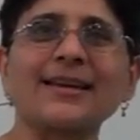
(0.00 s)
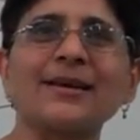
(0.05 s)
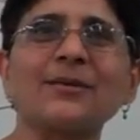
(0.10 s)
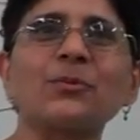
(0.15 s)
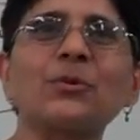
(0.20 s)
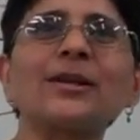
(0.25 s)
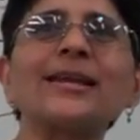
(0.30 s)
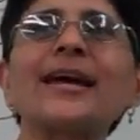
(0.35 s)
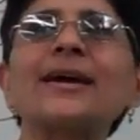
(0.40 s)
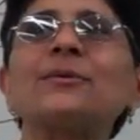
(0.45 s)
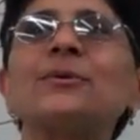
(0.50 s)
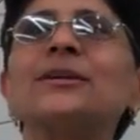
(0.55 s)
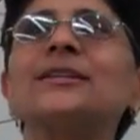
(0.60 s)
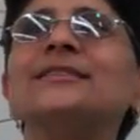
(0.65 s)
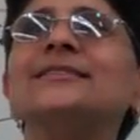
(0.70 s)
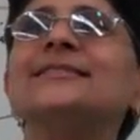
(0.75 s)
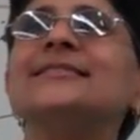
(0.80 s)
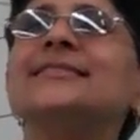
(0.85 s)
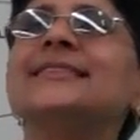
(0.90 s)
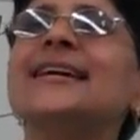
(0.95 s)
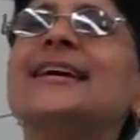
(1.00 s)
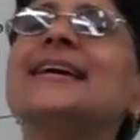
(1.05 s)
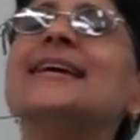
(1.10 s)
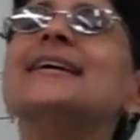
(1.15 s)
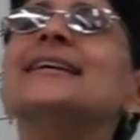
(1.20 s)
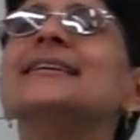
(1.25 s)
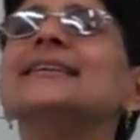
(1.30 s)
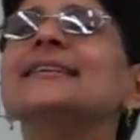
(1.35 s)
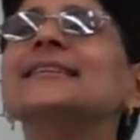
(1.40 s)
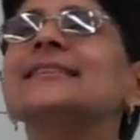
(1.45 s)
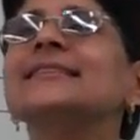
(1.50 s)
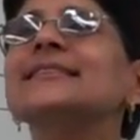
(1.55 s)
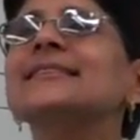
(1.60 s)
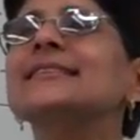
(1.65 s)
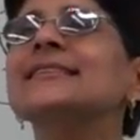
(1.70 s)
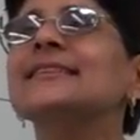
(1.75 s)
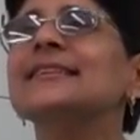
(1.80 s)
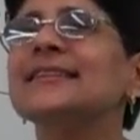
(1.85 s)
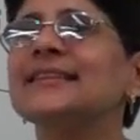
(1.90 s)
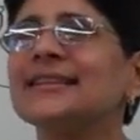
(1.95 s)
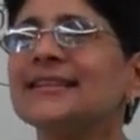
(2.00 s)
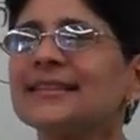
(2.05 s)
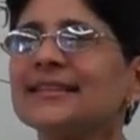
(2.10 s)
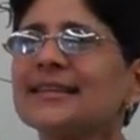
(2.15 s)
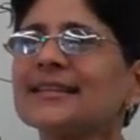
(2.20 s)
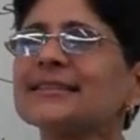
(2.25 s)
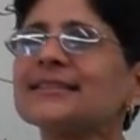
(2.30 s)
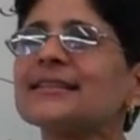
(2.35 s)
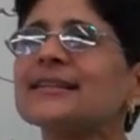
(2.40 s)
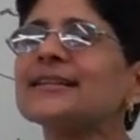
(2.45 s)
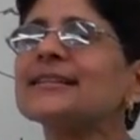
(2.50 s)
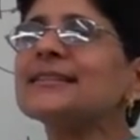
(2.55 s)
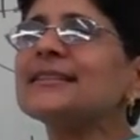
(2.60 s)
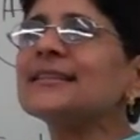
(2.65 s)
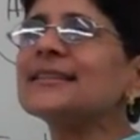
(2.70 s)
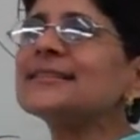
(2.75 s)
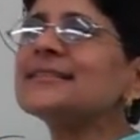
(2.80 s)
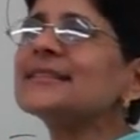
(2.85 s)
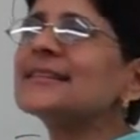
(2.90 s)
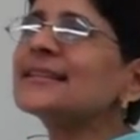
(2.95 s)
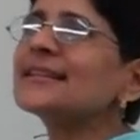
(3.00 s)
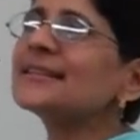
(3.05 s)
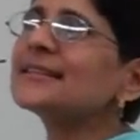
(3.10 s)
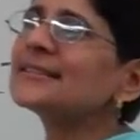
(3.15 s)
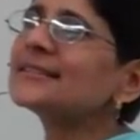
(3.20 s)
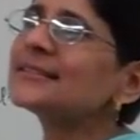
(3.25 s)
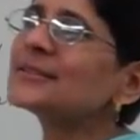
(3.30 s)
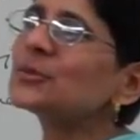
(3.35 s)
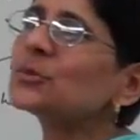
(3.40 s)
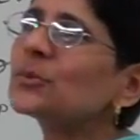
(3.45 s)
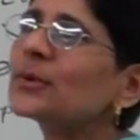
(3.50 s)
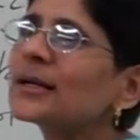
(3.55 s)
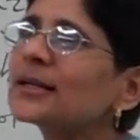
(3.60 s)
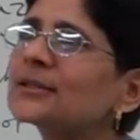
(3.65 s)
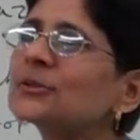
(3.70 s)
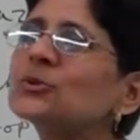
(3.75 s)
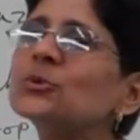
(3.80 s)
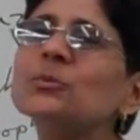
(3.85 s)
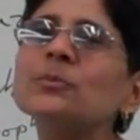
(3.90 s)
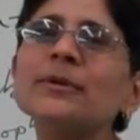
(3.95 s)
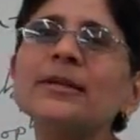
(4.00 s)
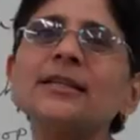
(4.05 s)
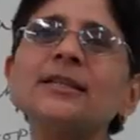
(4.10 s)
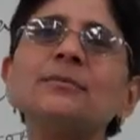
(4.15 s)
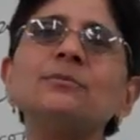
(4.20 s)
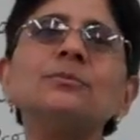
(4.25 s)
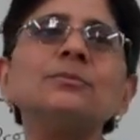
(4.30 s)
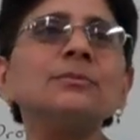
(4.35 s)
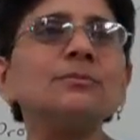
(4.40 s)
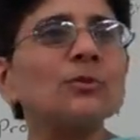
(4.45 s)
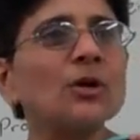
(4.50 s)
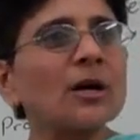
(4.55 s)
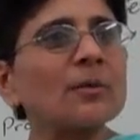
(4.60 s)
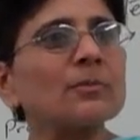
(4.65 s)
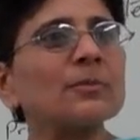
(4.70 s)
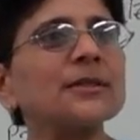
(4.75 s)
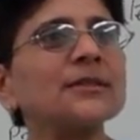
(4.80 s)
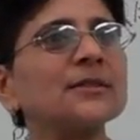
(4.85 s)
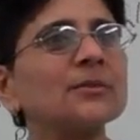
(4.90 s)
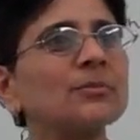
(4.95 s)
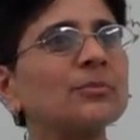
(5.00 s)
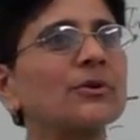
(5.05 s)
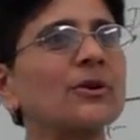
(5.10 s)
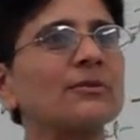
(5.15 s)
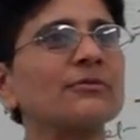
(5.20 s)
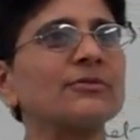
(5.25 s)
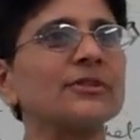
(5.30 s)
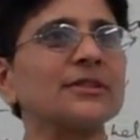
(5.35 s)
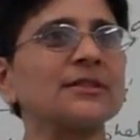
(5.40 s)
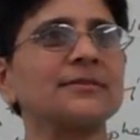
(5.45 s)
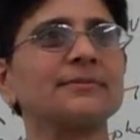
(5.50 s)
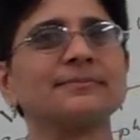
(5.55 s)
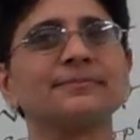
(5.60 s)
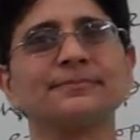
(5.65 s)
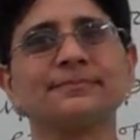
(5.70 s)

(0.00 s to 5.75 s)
what I want to say is that Khadija is the one who made Muhammad the prophet.